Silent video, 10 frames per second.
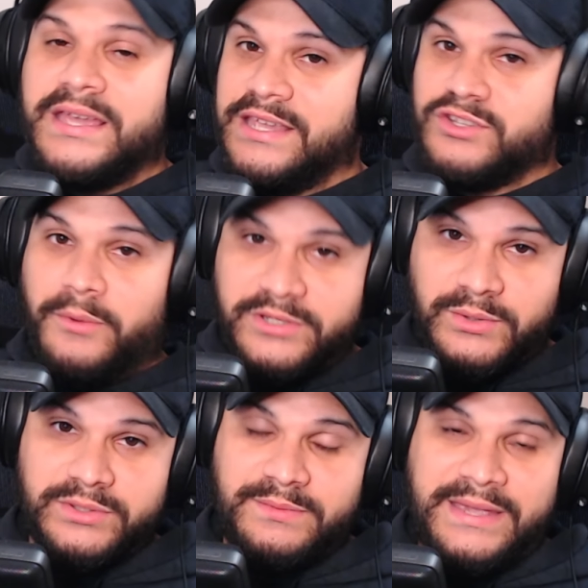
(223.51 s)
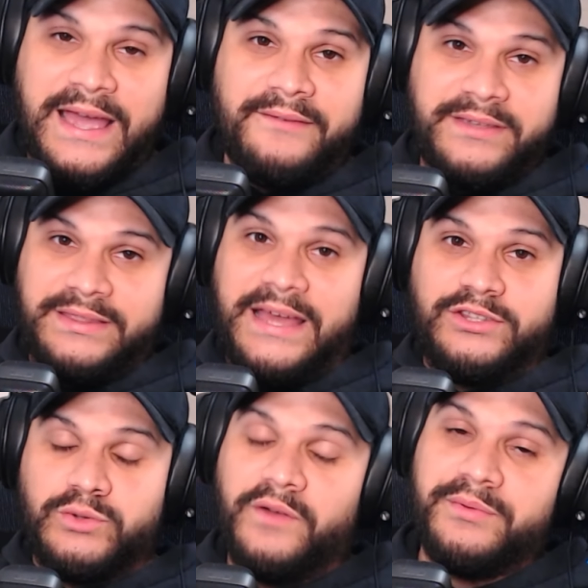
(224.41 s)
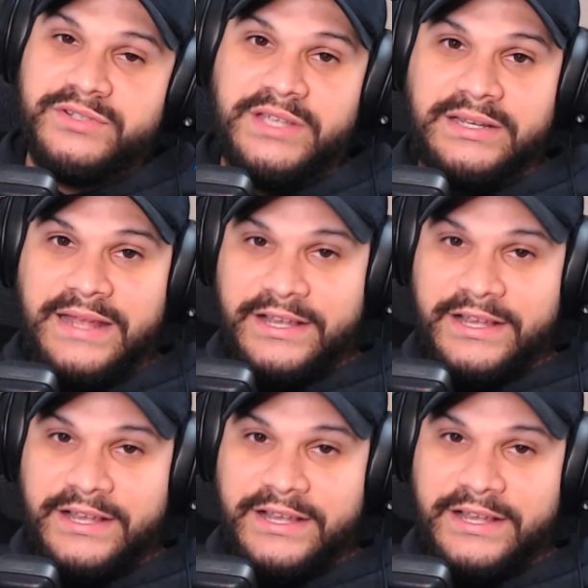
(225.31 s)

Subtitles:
he's always going to be having that 12%